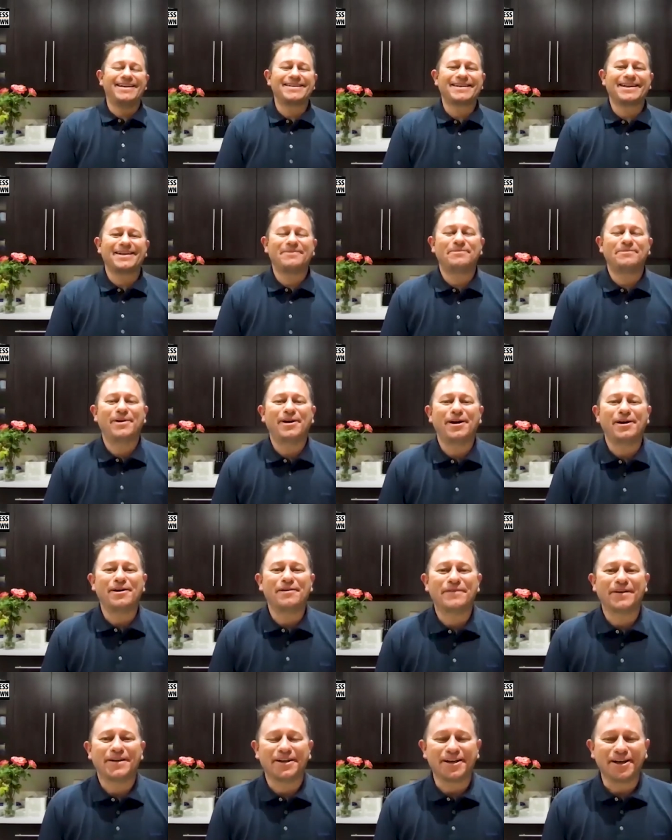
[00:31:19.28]
is a
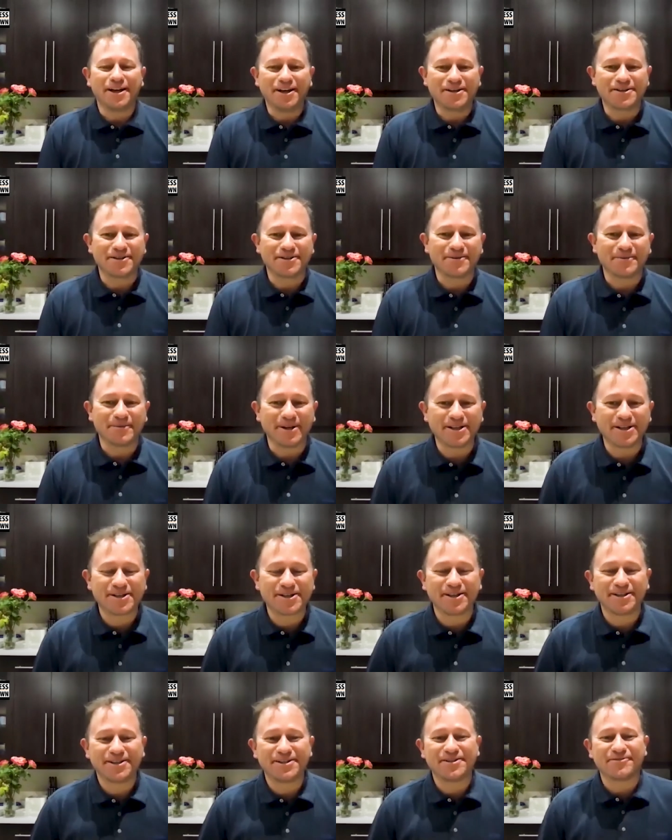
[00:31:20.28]
perfect note on
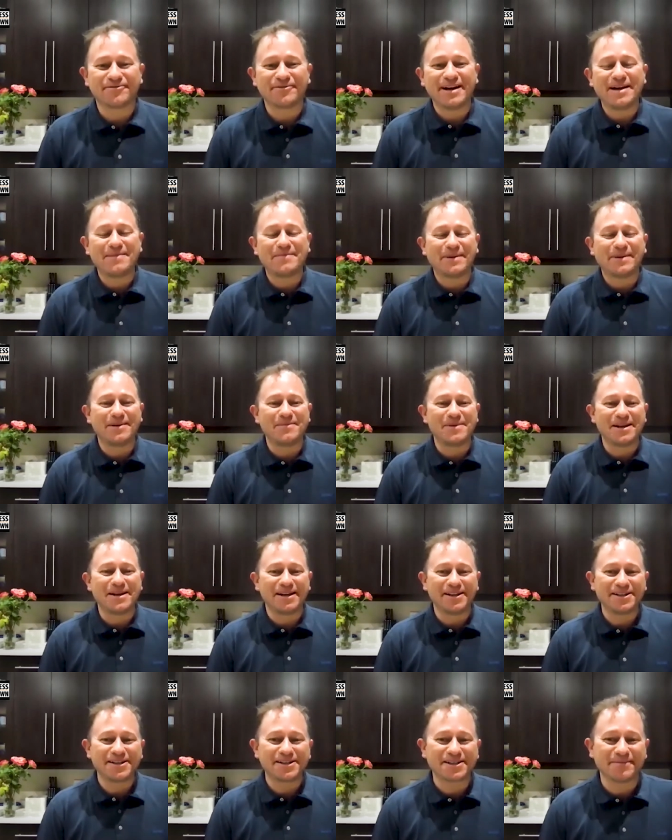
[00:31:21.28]
which to wrap up lunch.